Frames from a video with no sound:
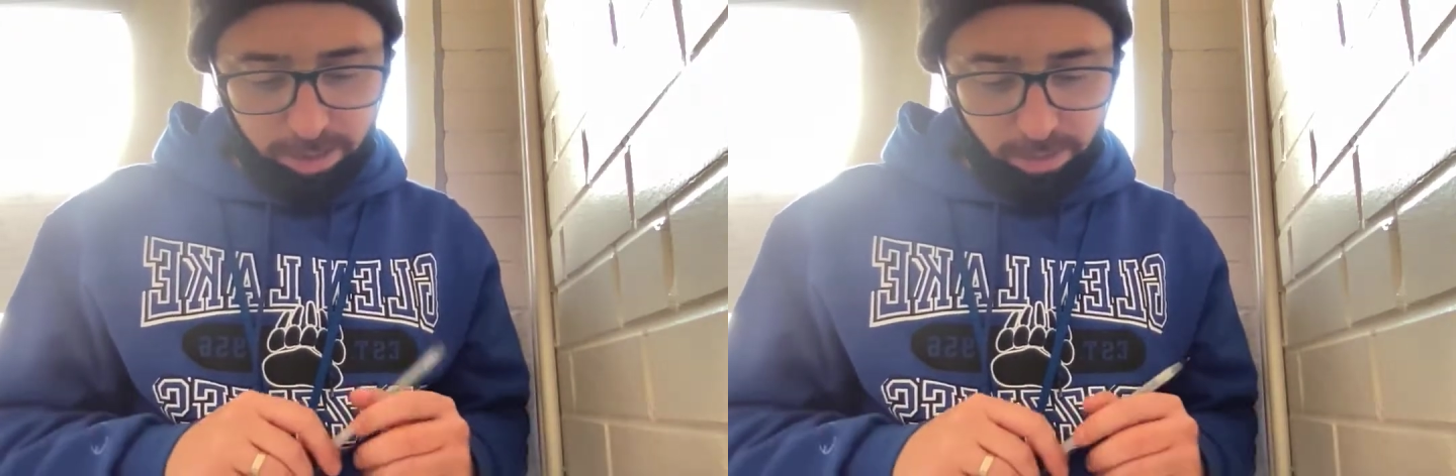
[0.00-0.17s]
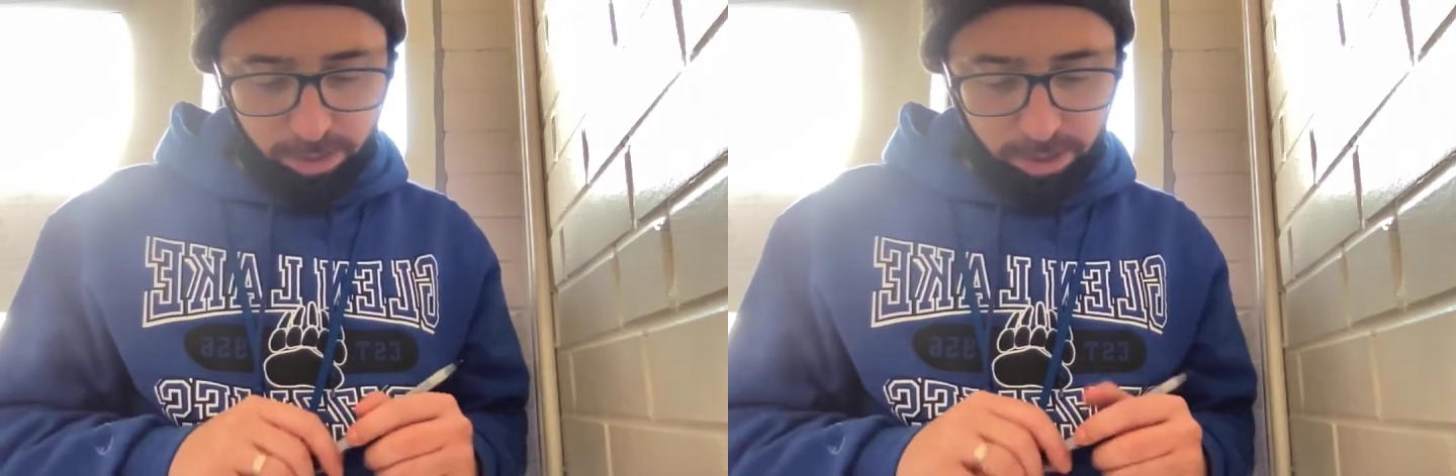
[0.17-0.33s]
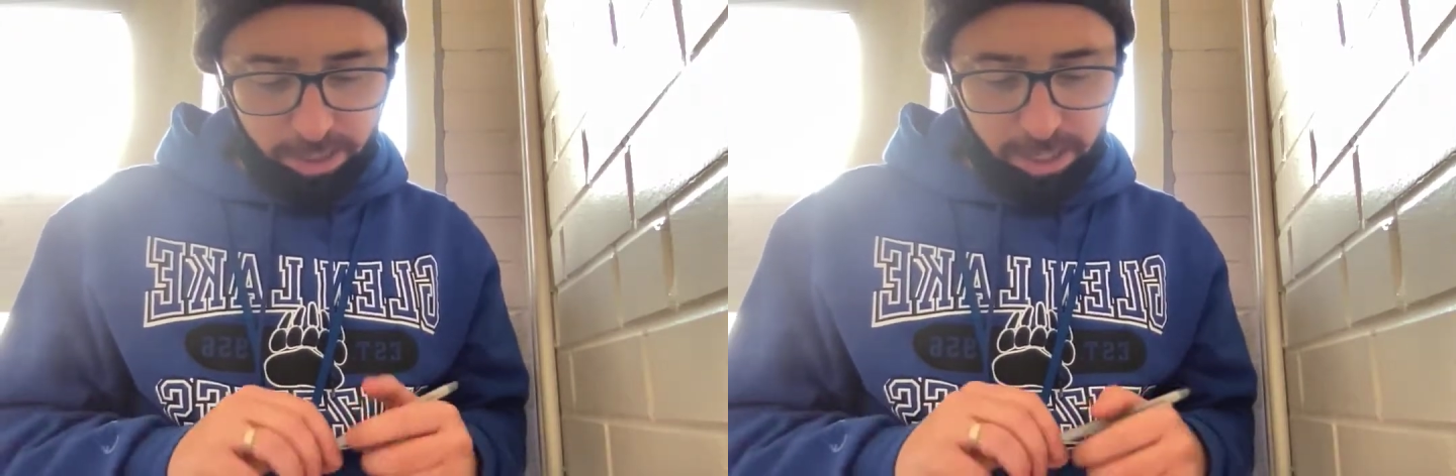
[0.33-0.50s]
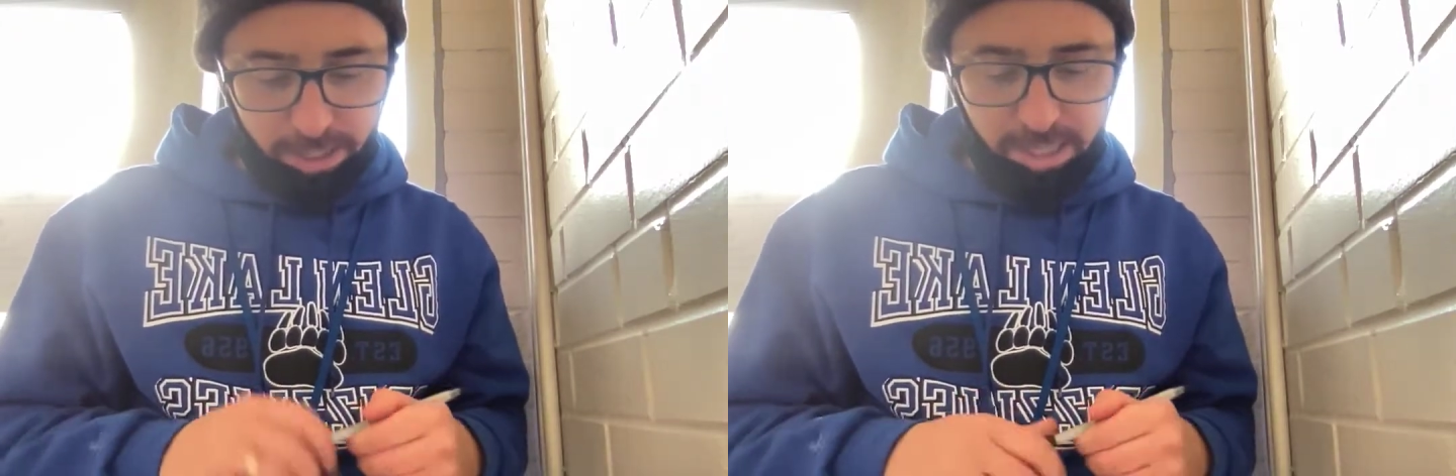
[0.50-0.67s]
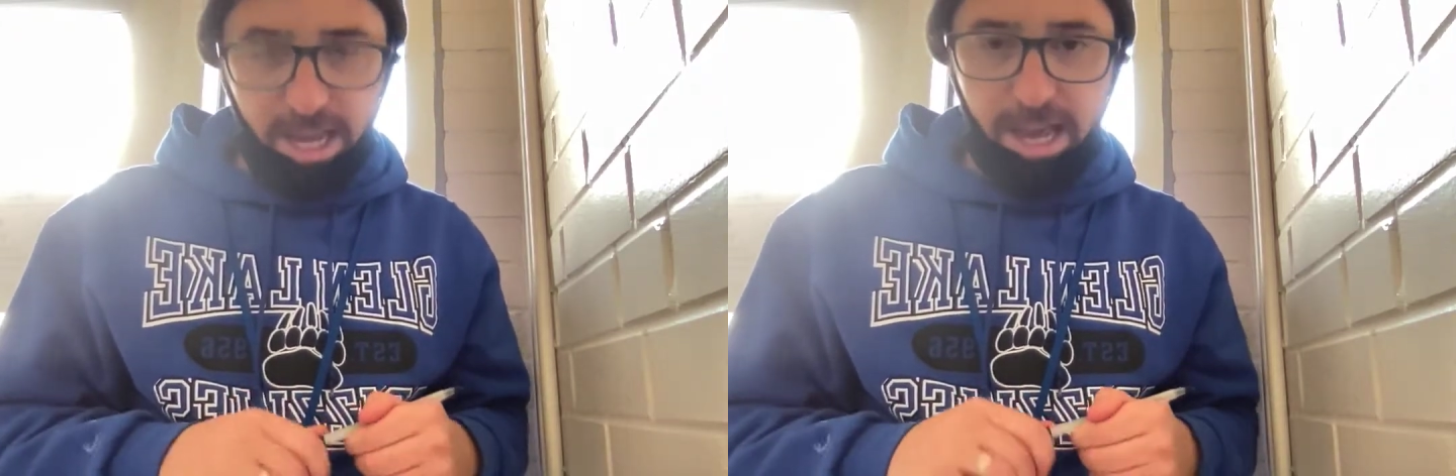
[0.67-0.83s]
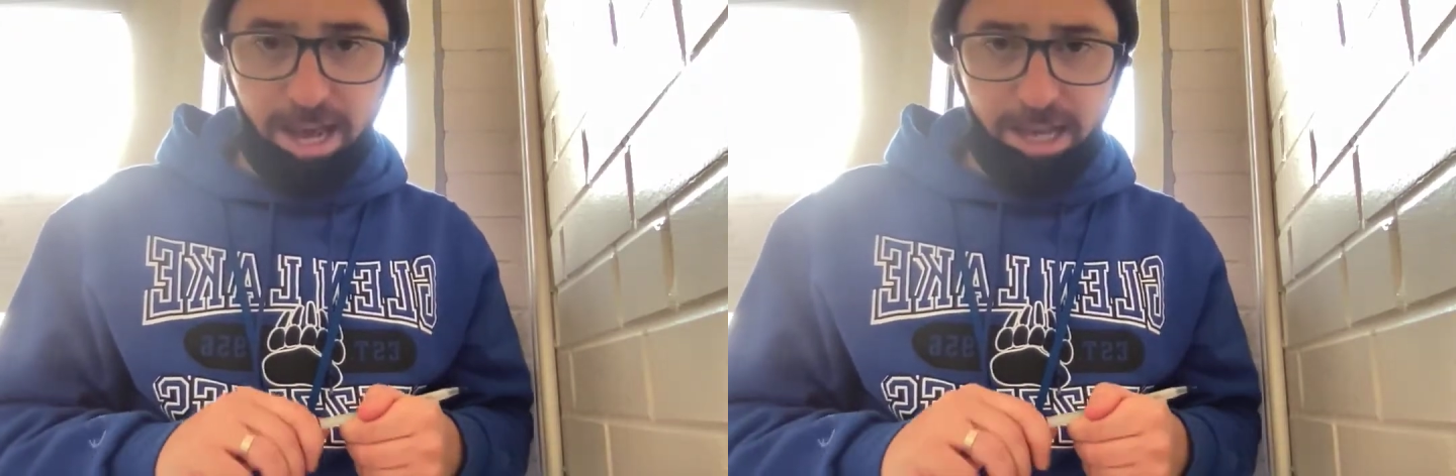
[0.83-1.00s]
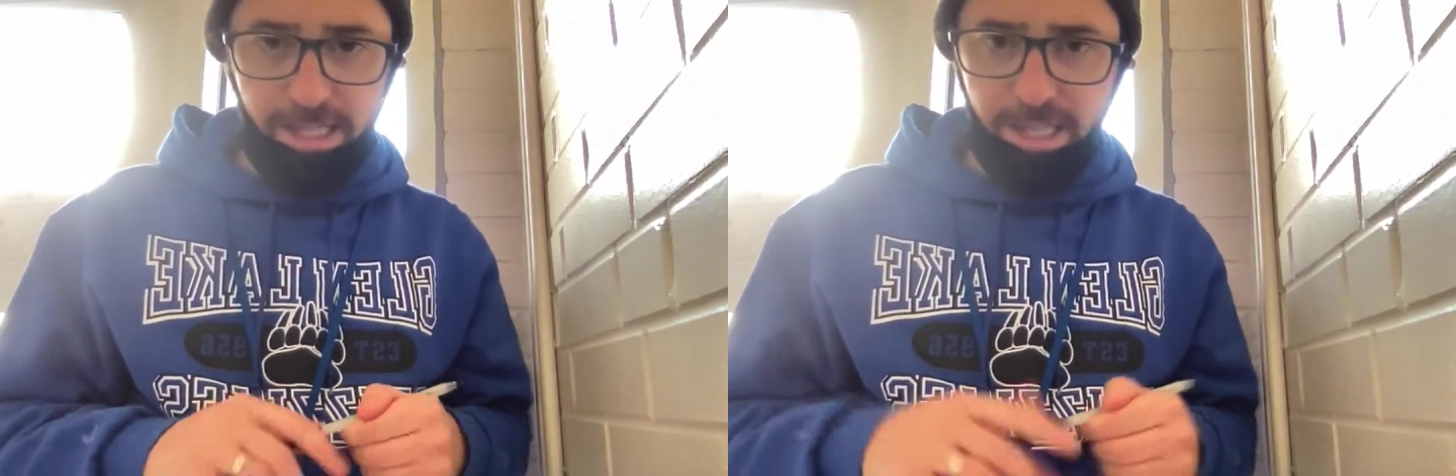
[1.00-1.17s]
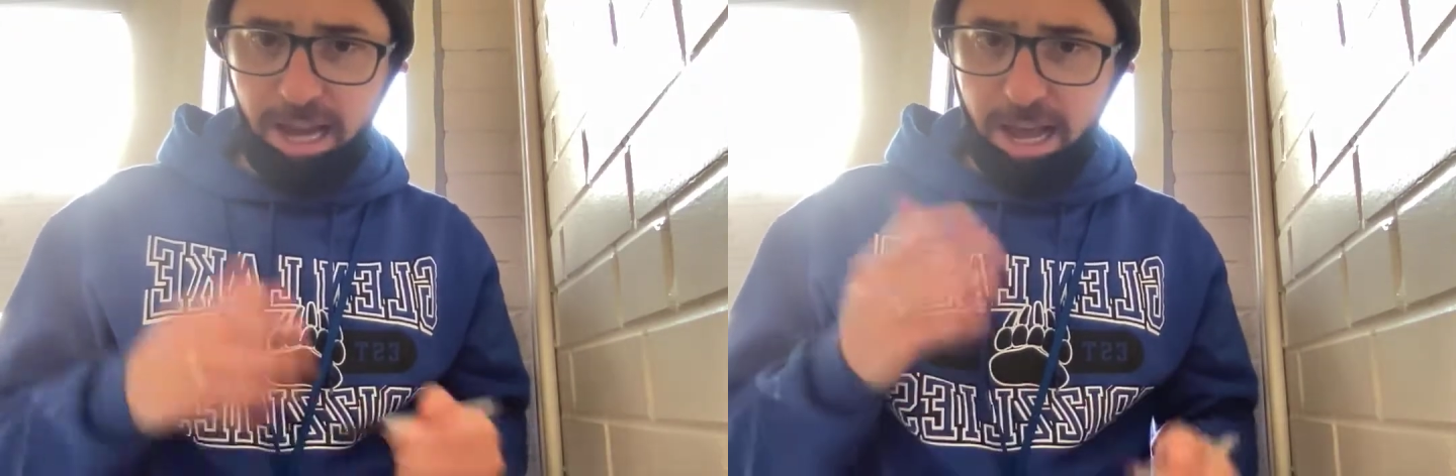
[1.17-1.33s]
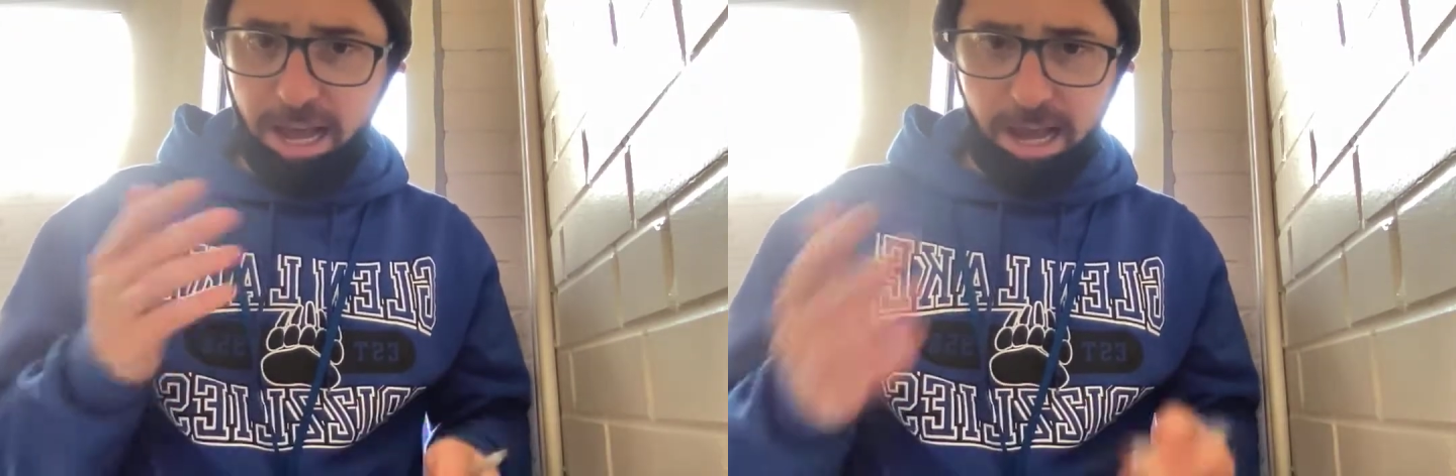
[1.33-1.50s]
Once he got to has and
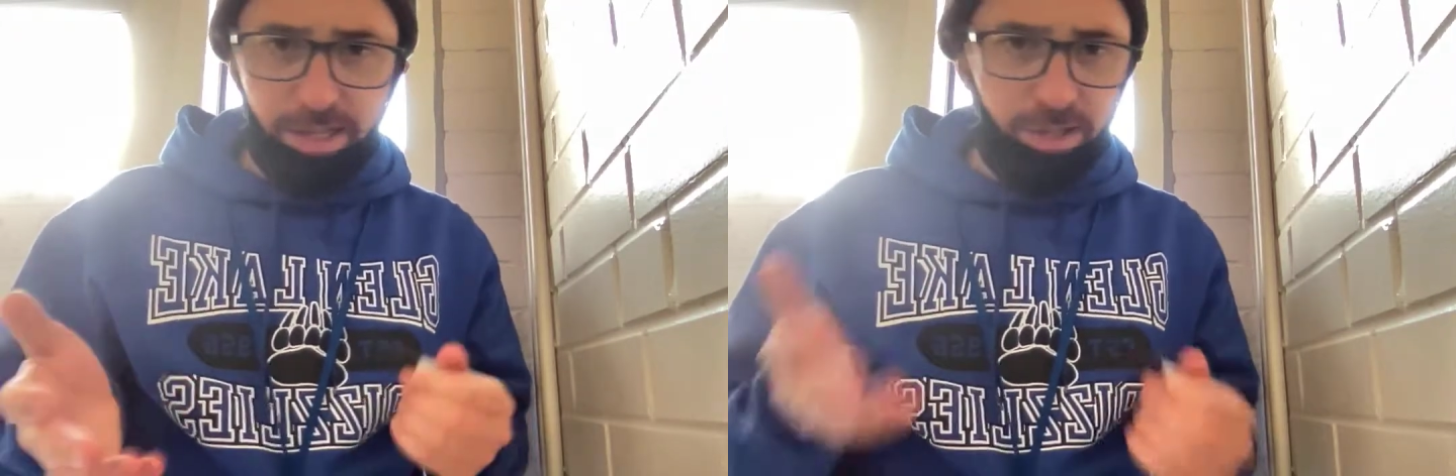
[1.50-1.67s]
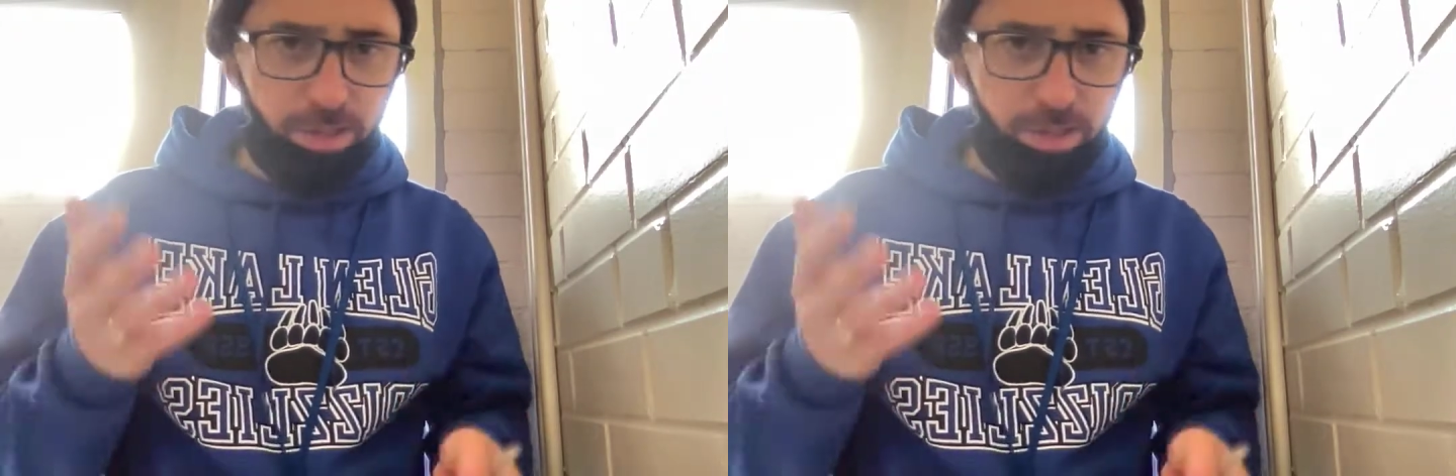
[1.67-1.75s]
as,